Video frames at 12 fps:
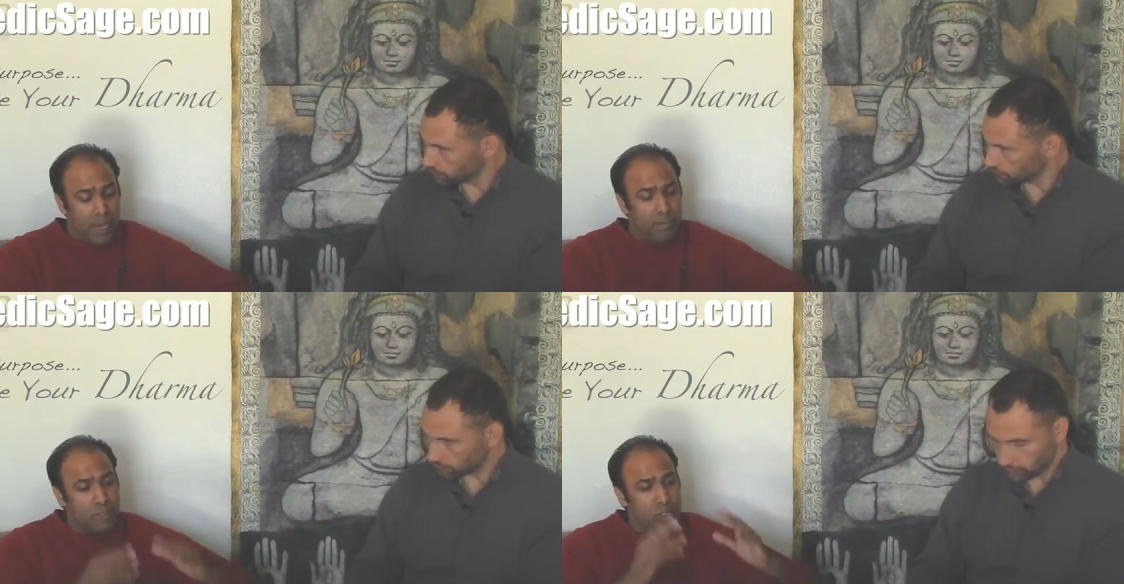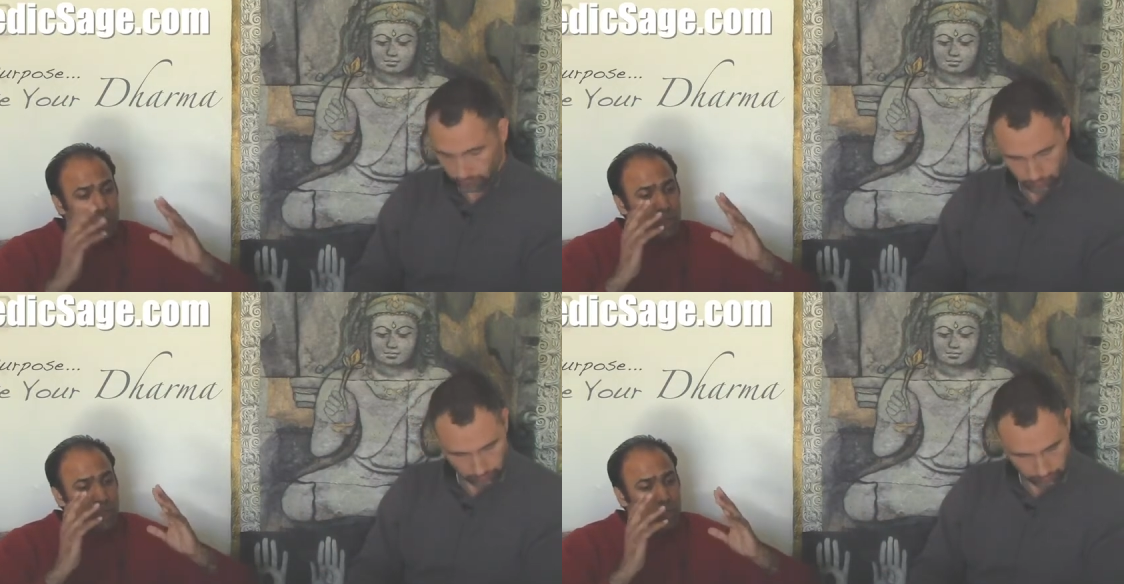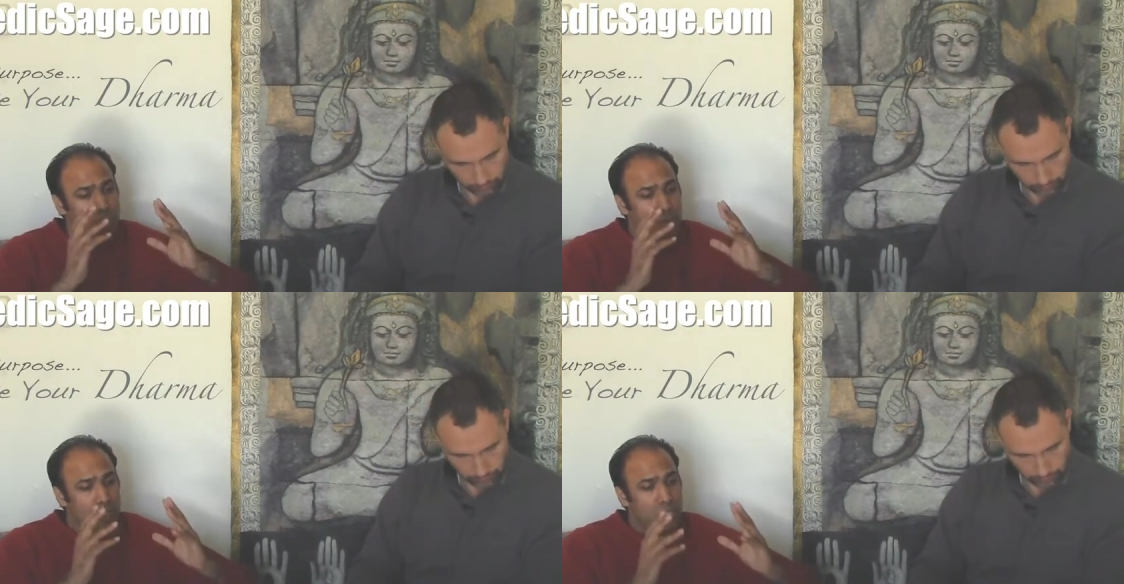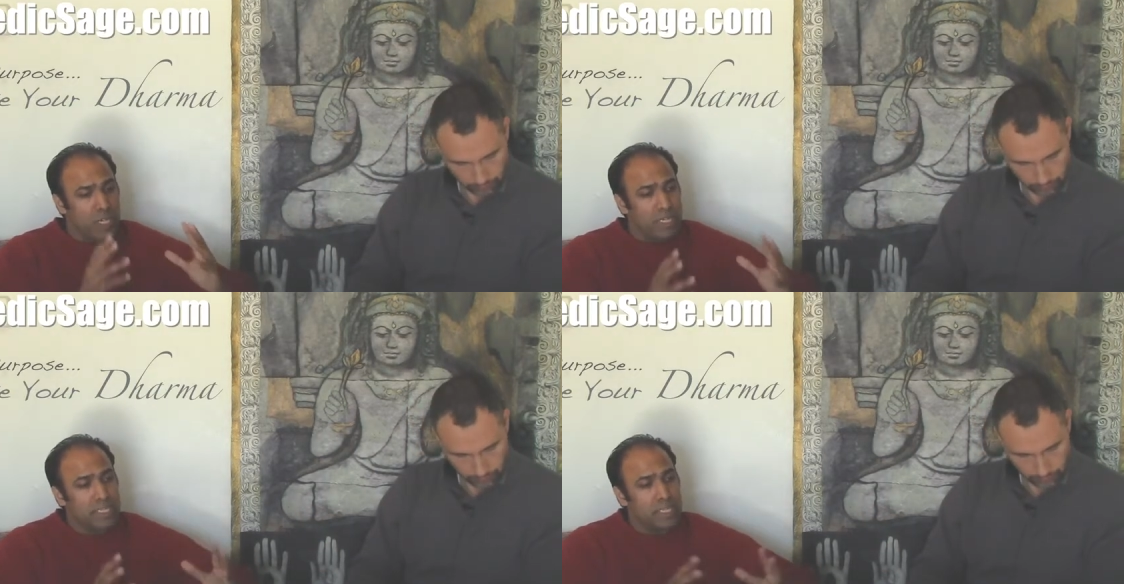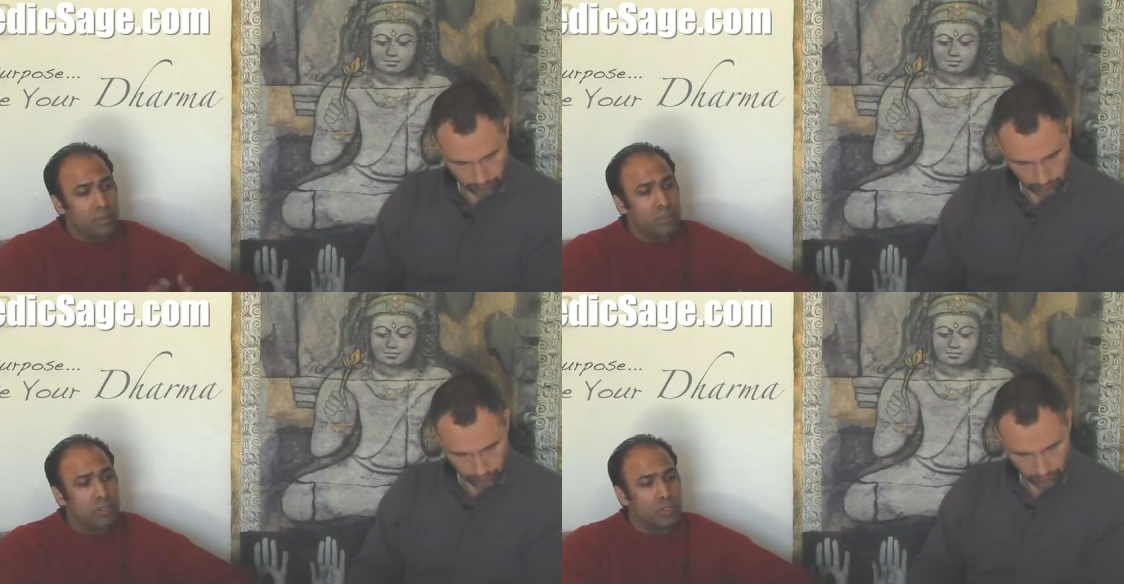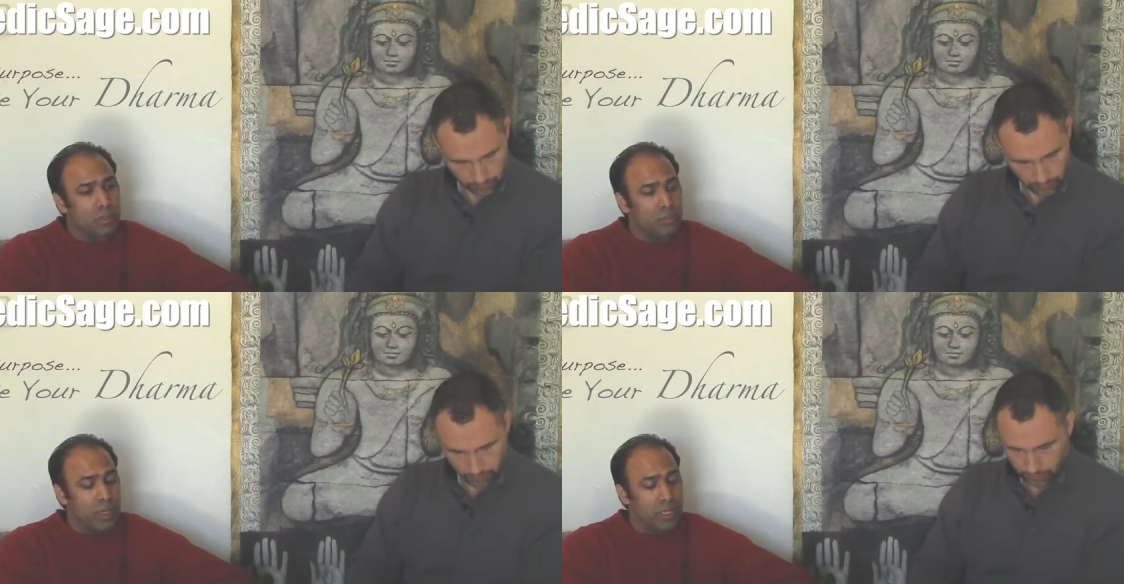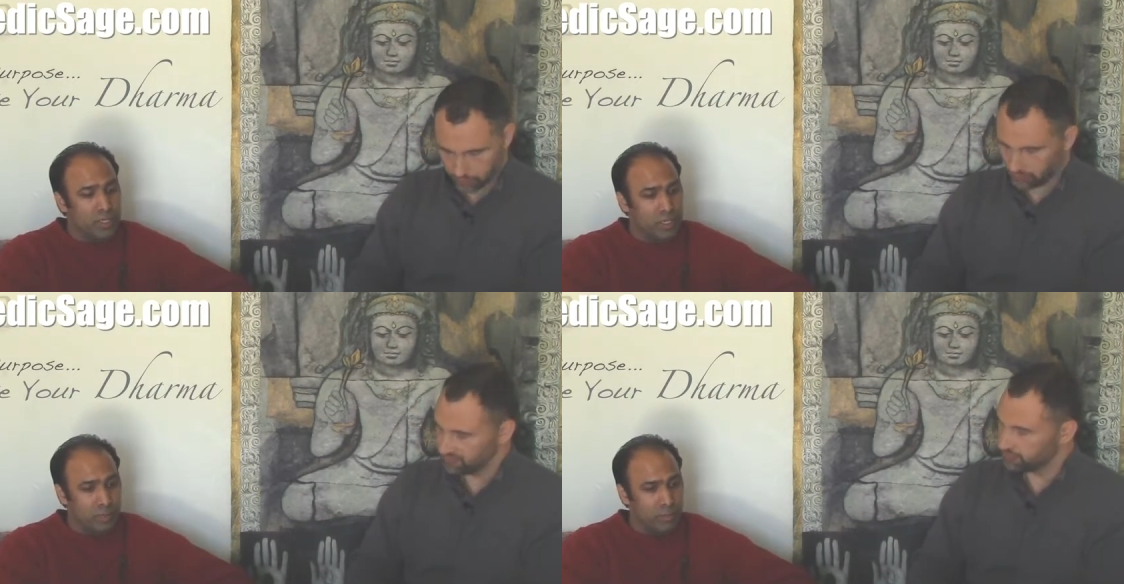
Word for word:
Speaker 1: after chasing and pursuing pleasure